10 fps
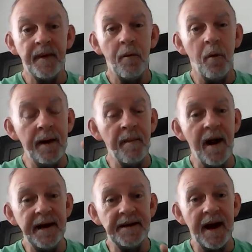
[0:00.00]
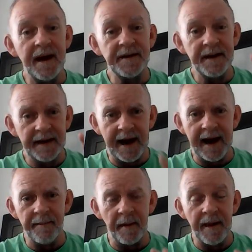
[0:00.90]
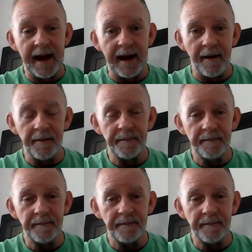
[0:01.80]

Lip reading: When Mike Tyson came about,